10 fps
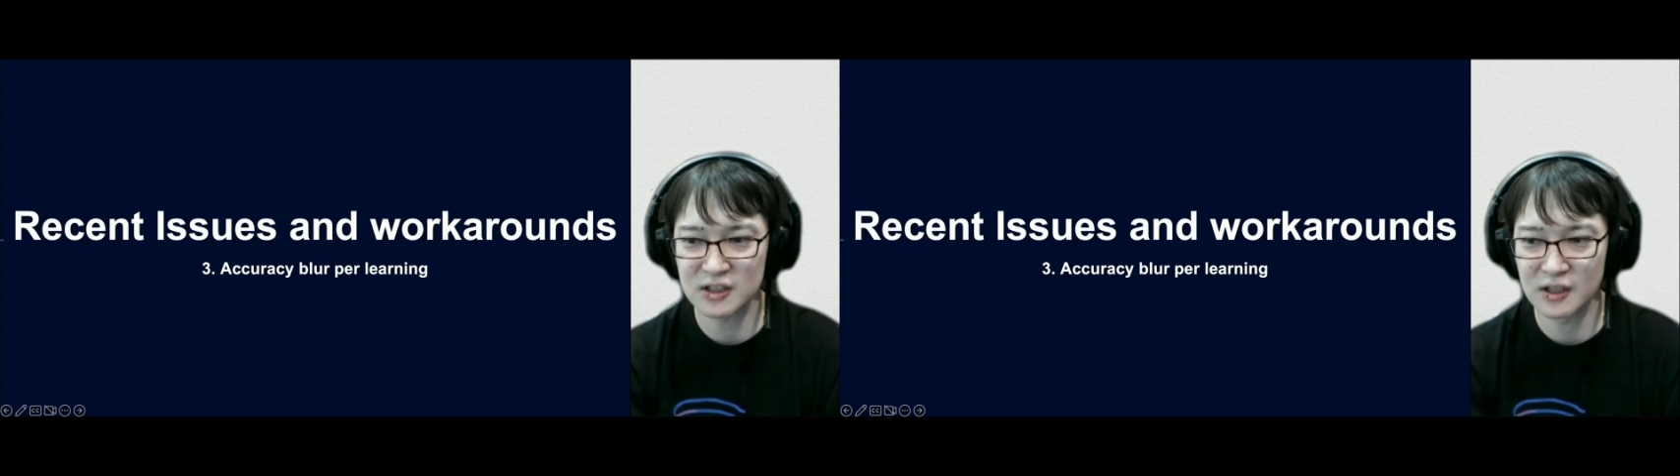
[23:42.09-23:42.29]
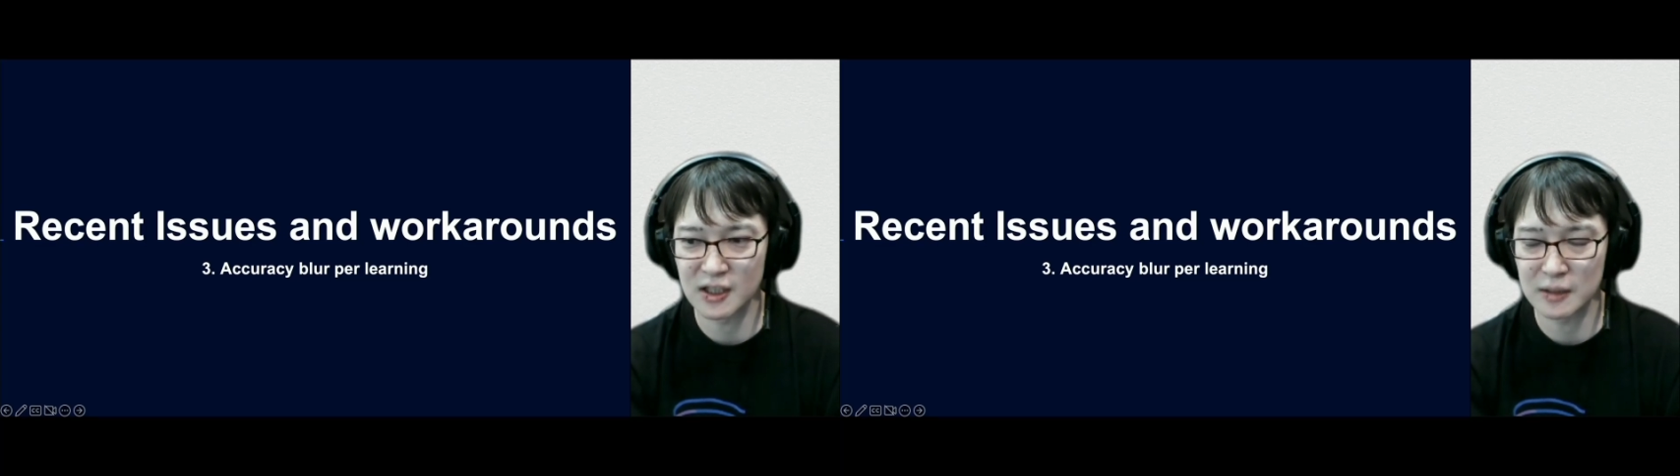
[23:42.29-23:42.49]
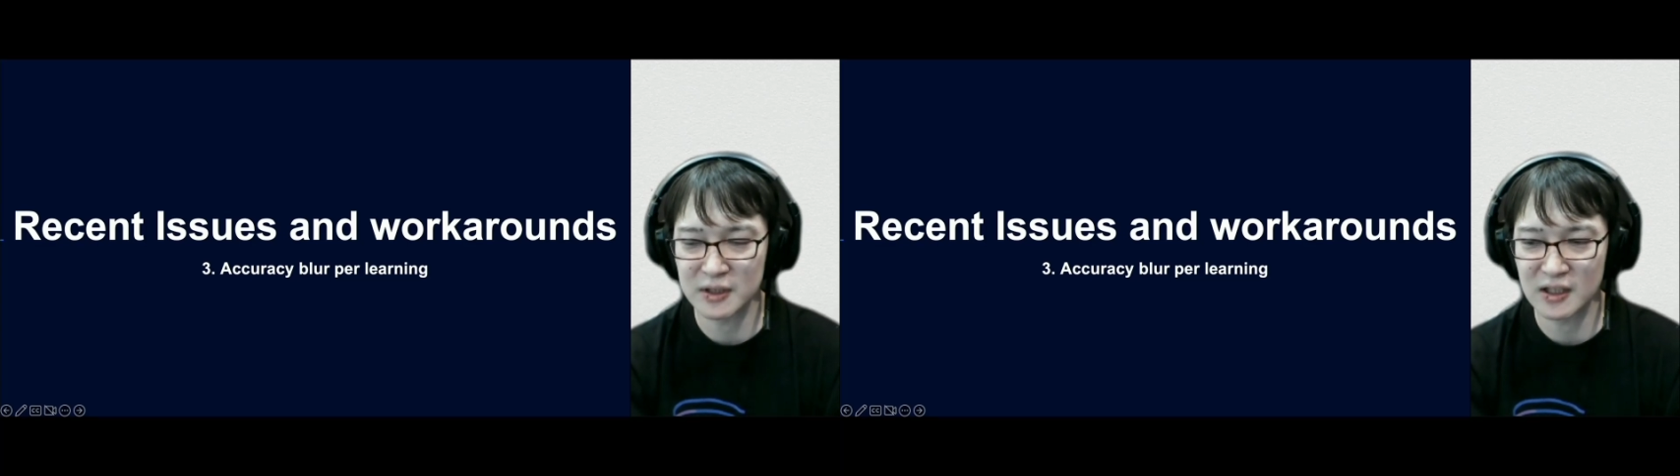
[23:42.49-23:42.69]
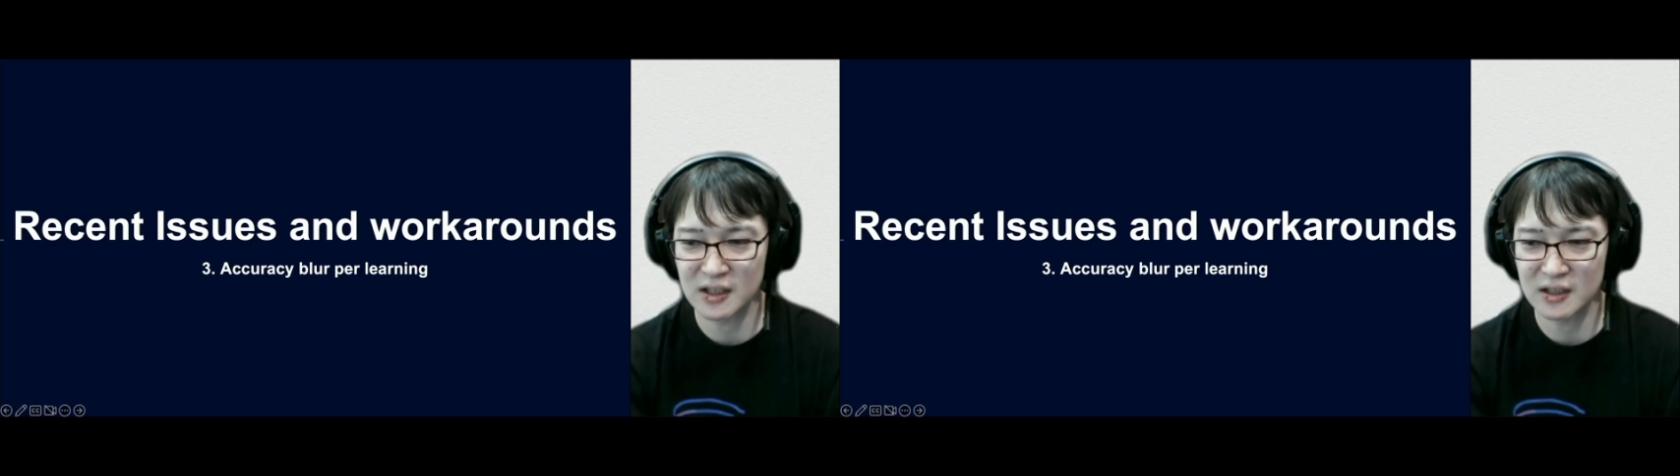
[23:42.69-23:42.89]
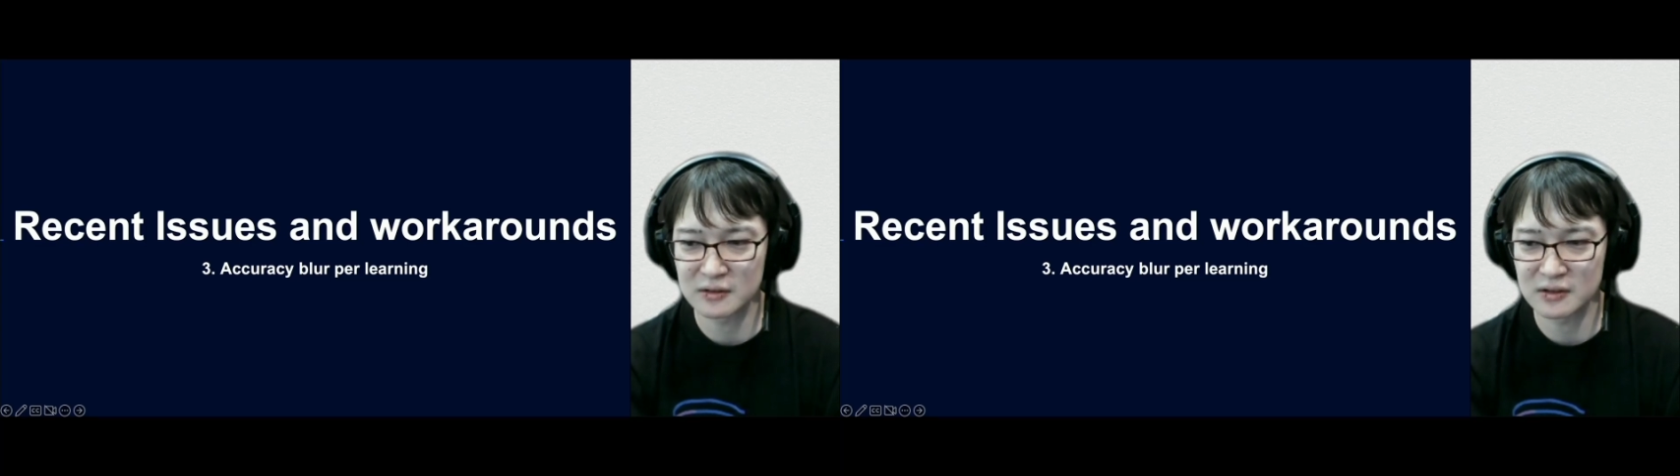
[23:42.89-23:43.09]
This is a
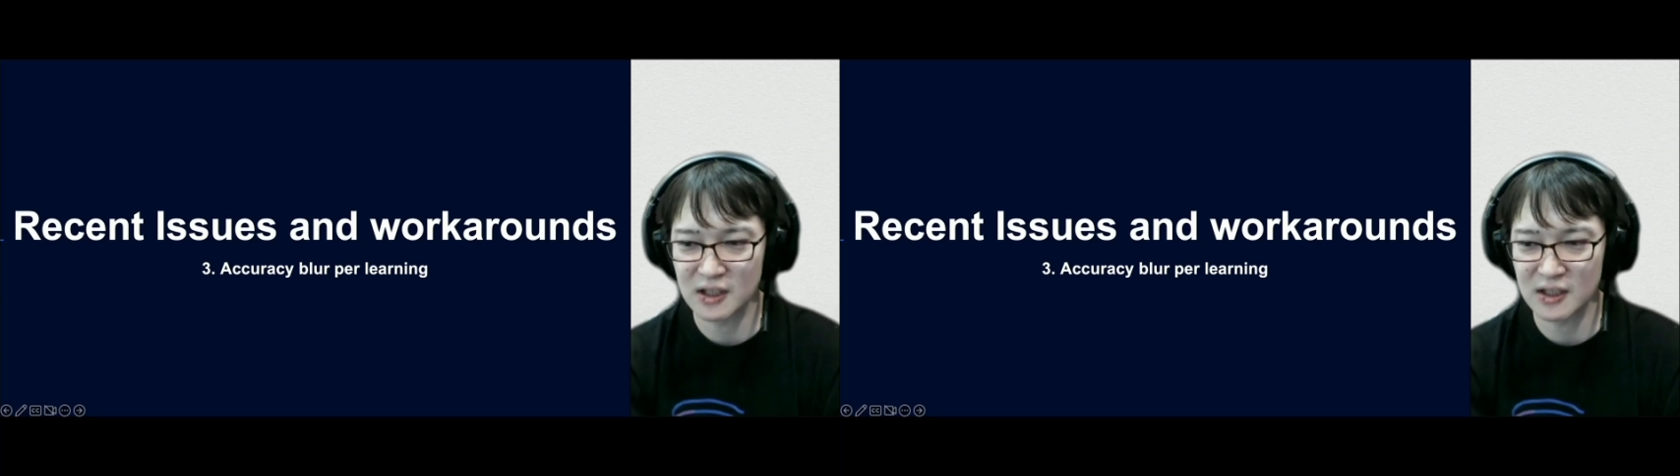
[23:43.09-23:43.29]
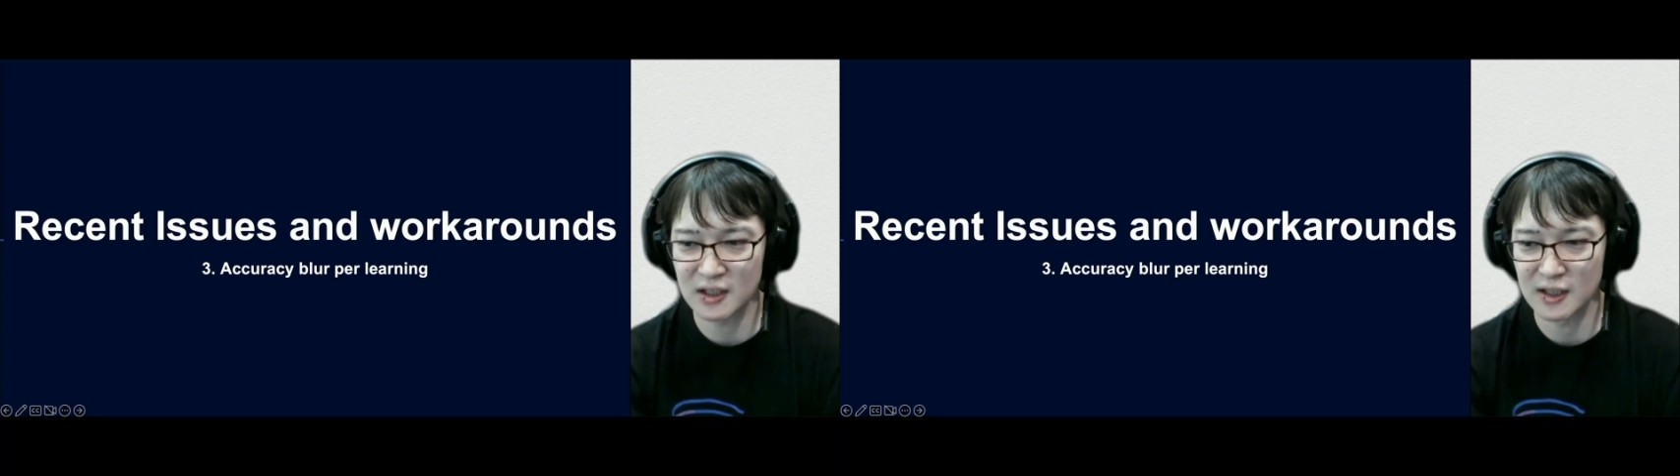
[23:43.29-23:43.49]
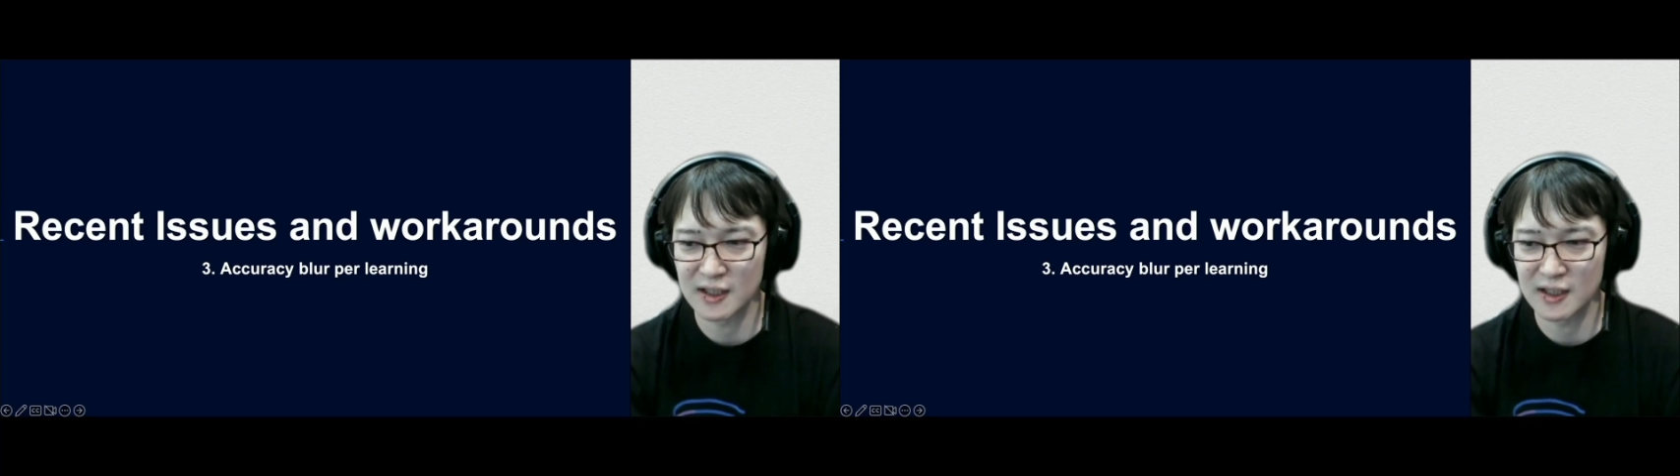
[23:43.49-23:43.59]
pitfall